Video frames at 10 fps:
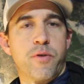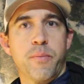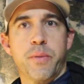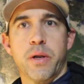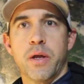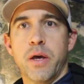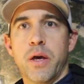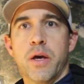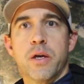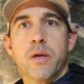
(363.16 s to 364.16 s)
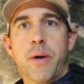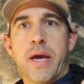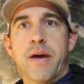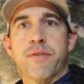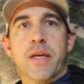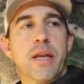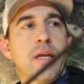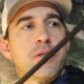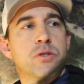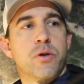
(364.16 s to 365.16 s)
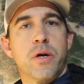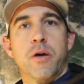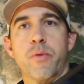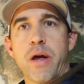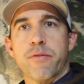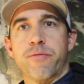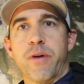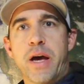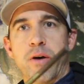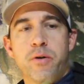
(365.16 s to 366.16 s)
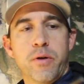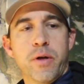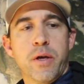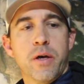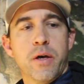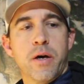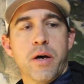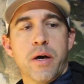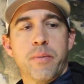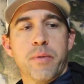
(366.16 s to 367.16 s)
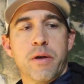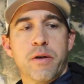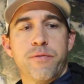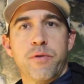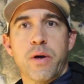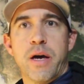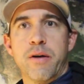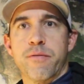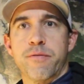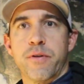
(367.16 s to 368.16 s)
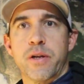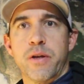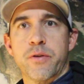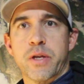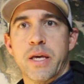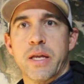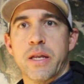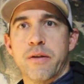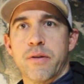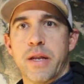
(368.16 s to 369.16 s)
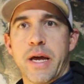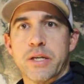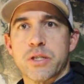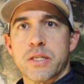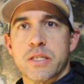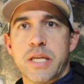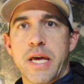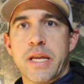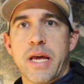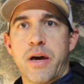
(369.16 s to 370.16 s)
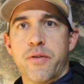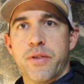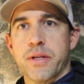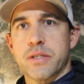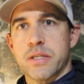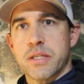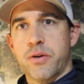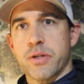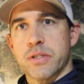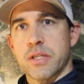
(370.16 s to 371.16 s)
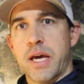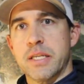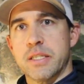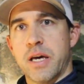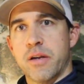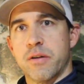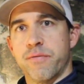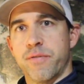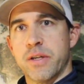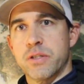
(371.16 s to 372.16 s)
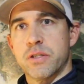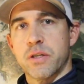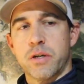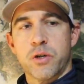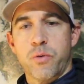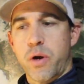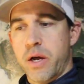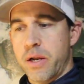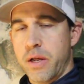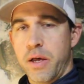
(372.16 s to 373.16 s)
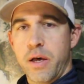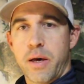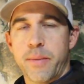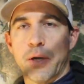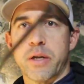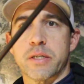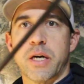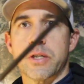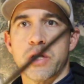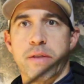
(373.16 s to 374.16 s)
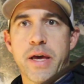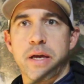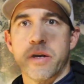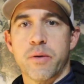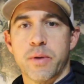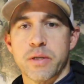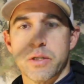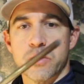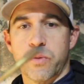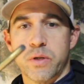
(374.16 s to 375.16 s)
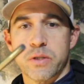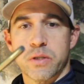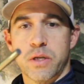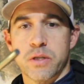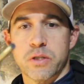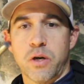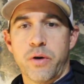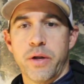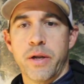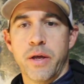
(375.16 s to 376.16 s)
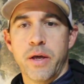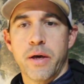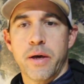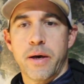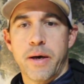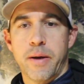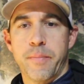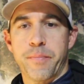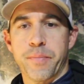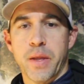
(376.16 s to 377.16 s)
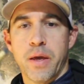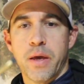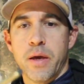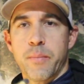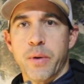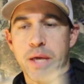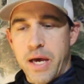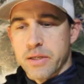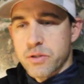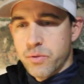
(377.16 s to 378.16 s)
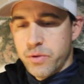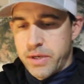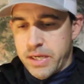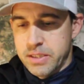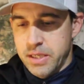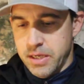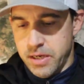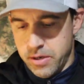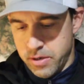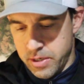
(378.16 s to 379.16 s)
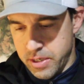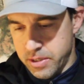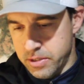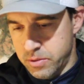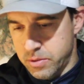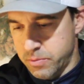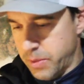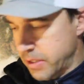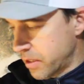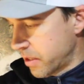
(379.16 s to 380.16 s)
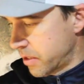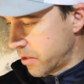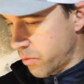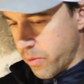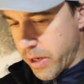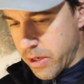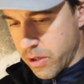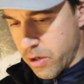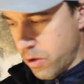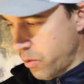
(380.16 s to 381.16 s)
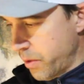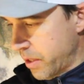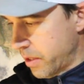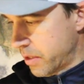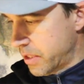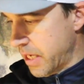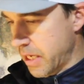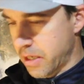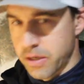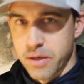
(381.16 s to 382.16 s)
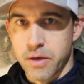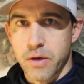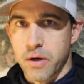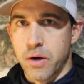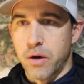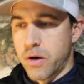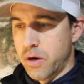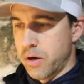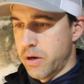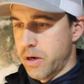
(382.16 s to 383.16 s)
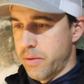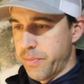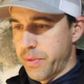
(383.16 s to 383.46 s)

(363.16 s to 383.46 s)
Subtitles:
for it, but you might have to get a round file if you have another kit and actually sand out this until it slides down and fits on your rod. I'm not going to touch on that here because this one's solid. But yeah, so the next thing here is basically, since we're ready to go, we can take our